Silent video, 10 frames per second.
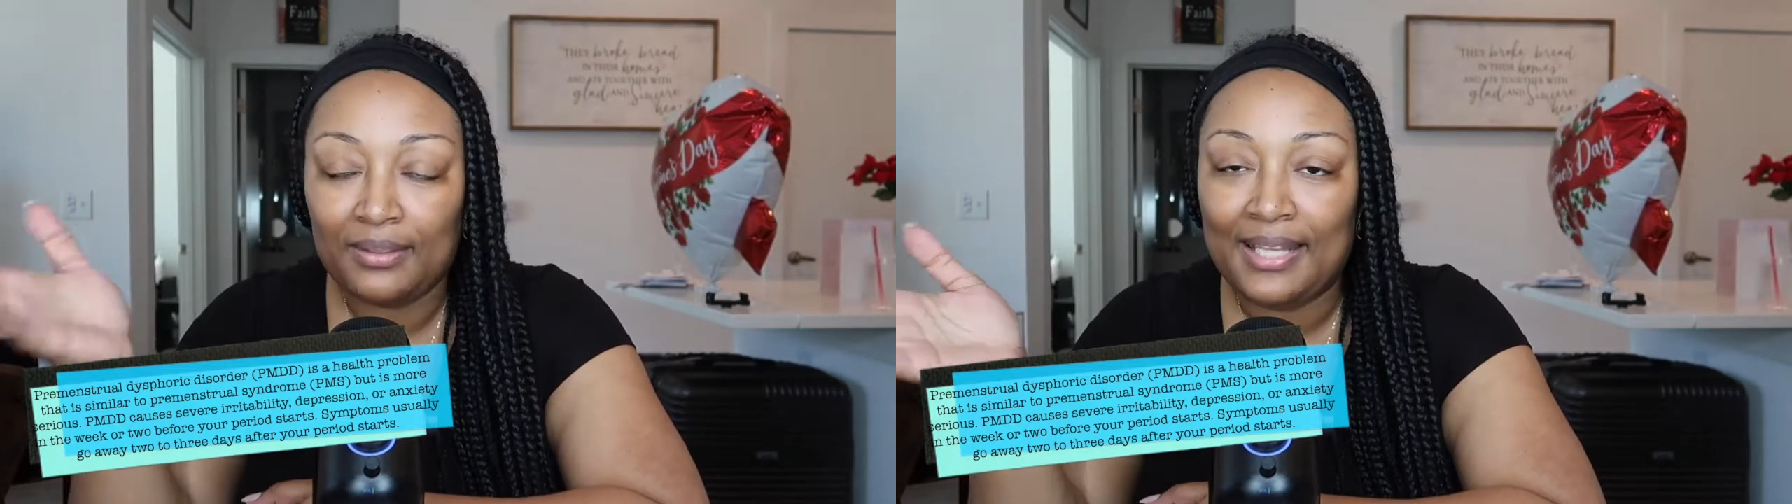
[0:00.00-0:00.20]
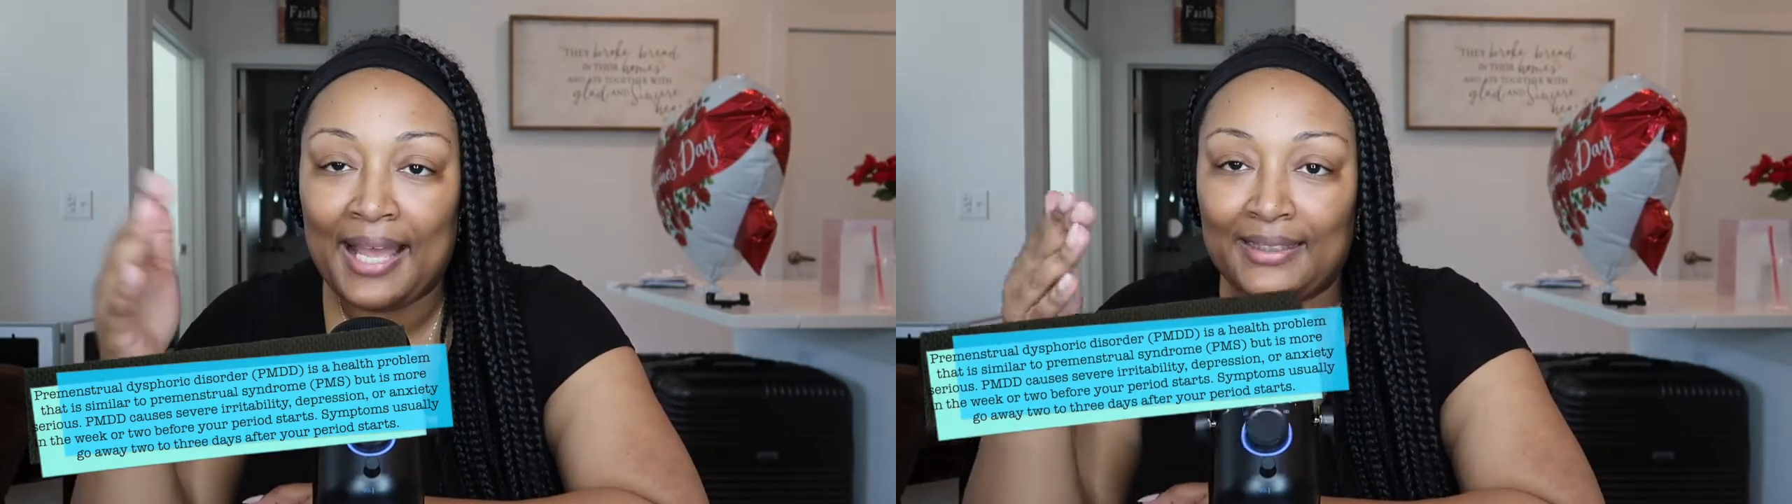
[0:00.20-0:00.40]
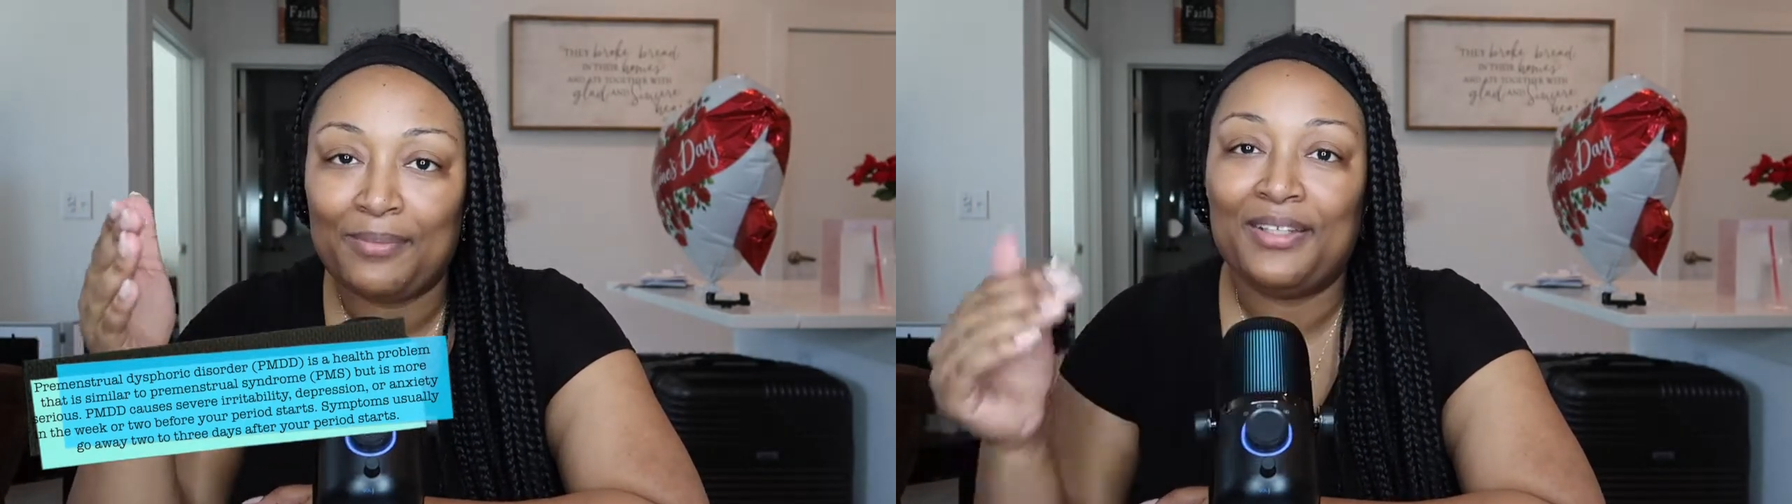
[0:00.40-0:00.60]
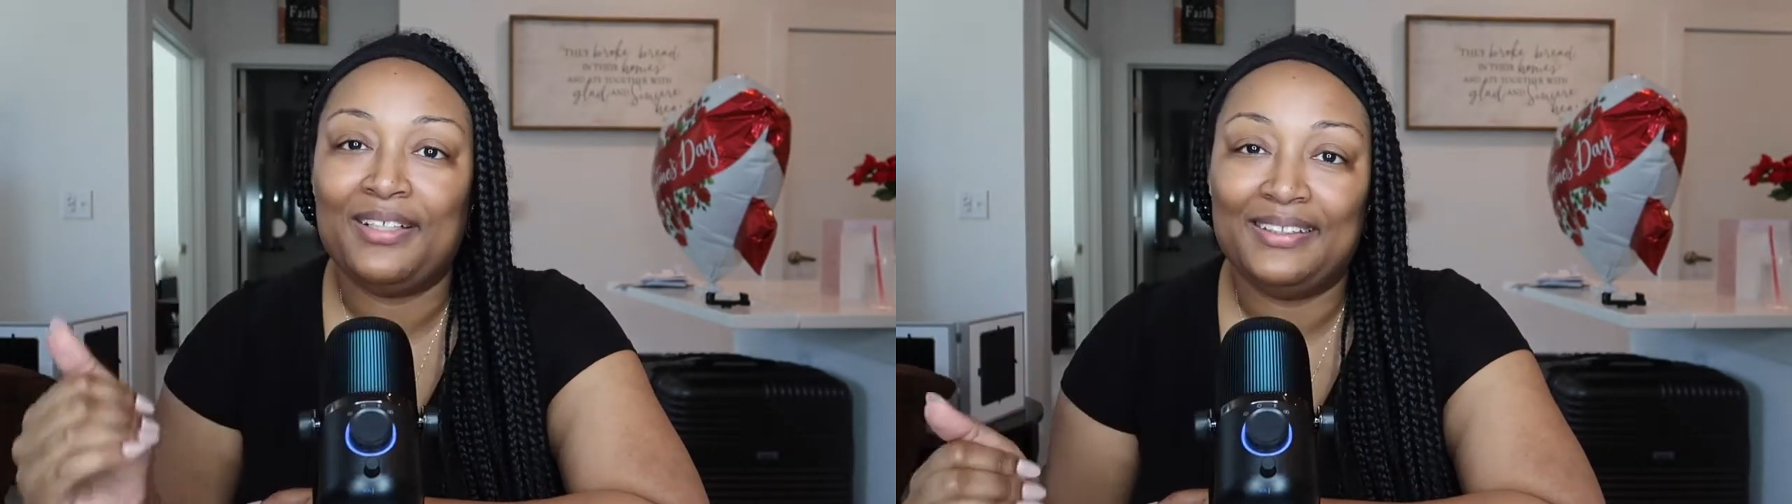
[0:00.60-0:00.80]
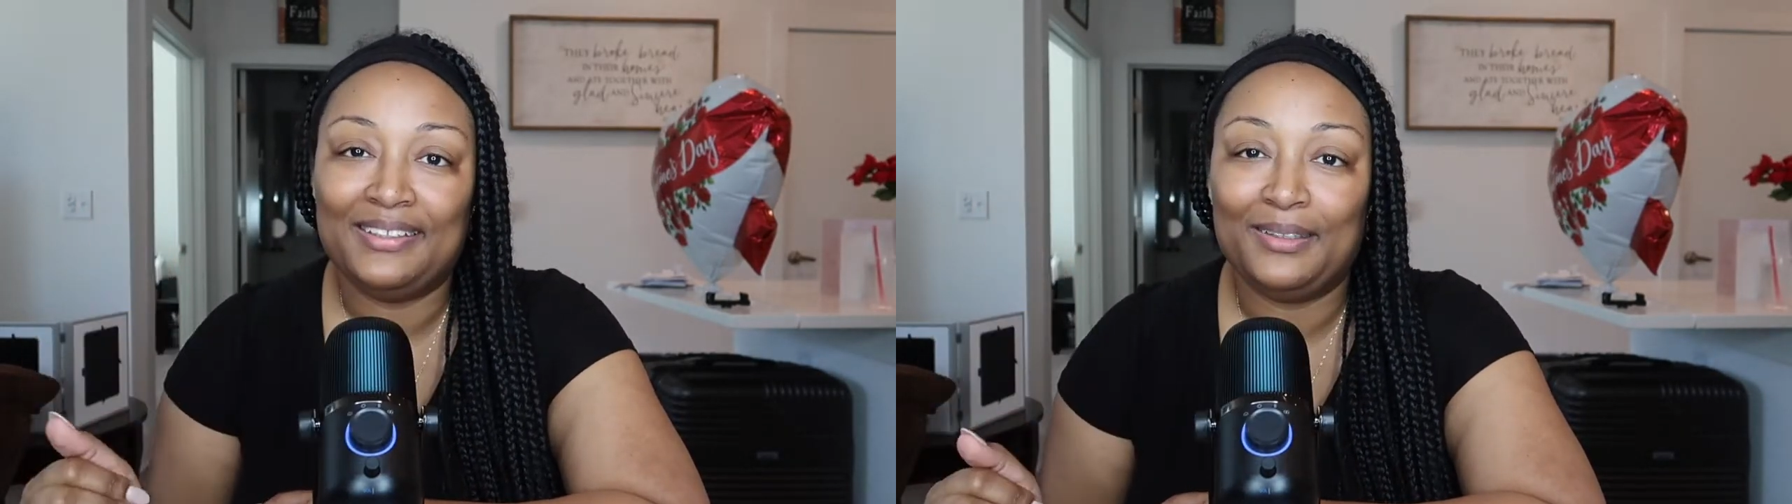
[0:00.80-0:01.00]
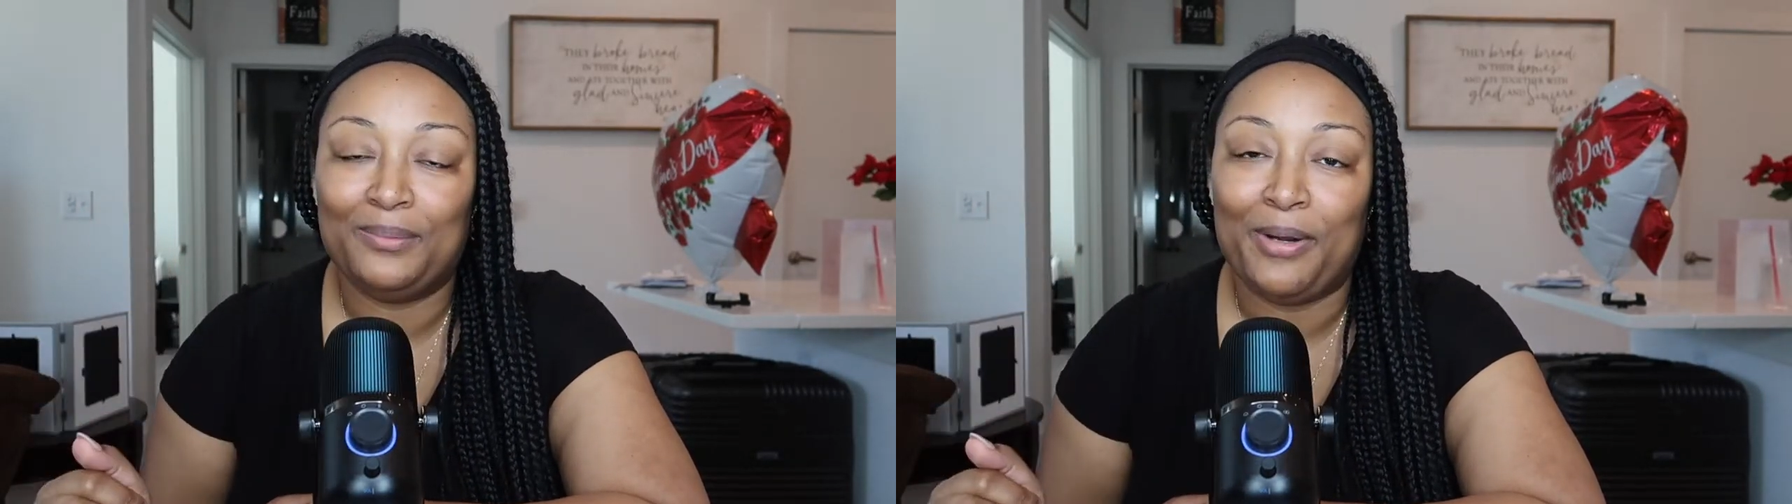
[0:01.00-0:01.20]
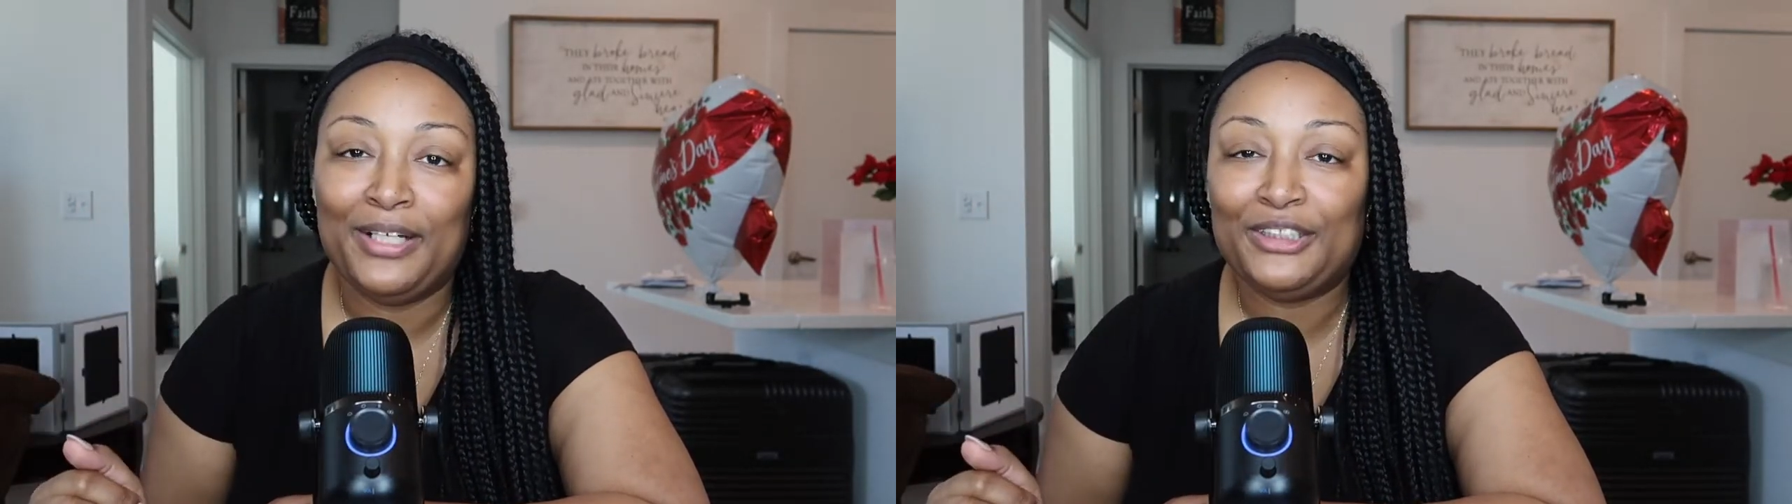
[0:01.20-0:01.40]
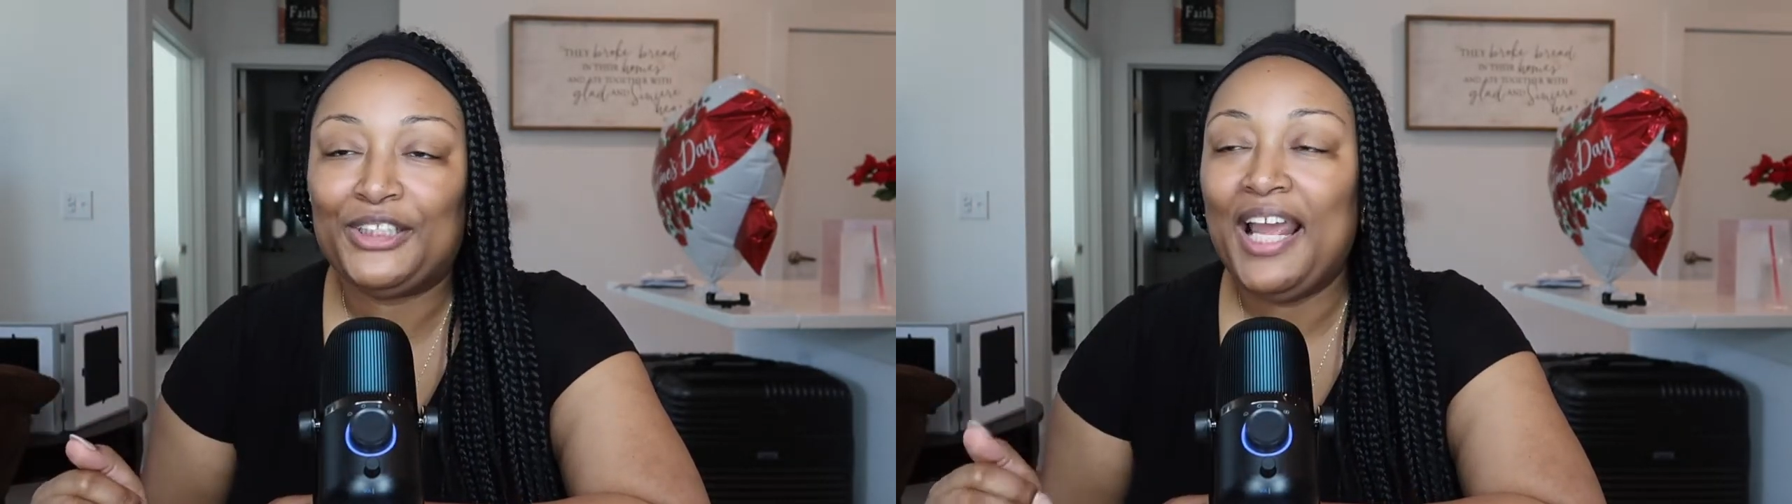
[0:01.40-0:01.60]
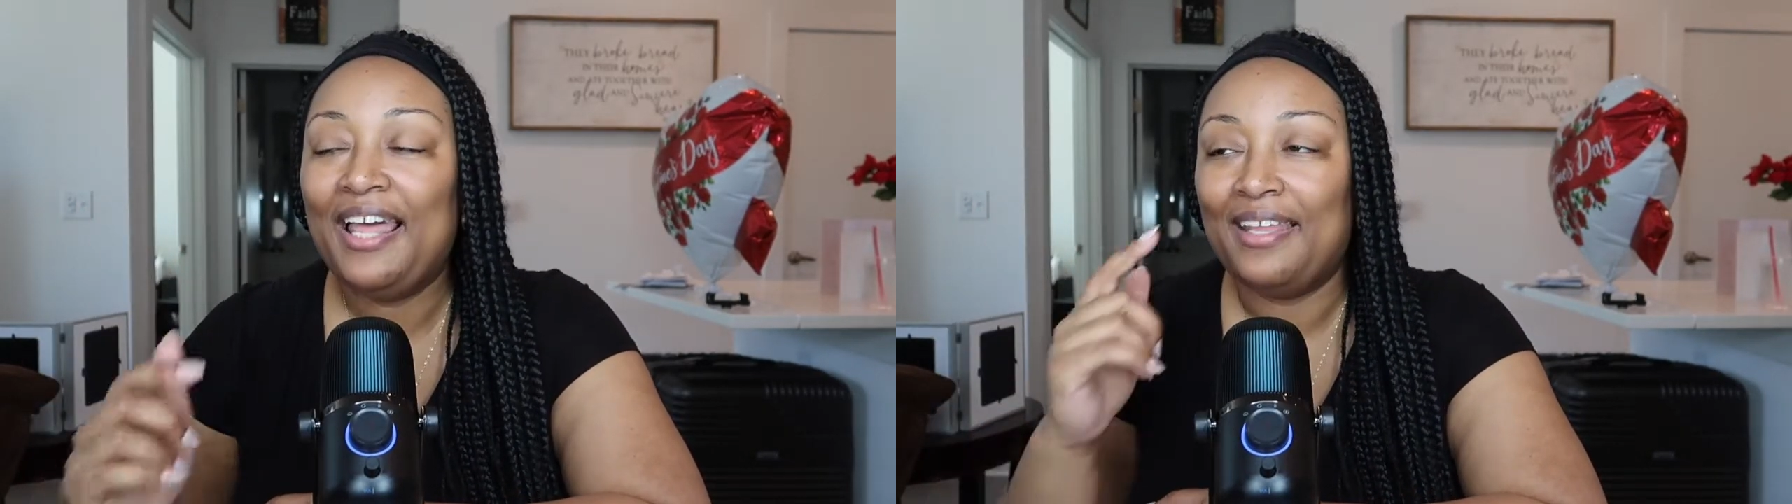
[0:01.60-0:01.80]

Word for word: last month because this is March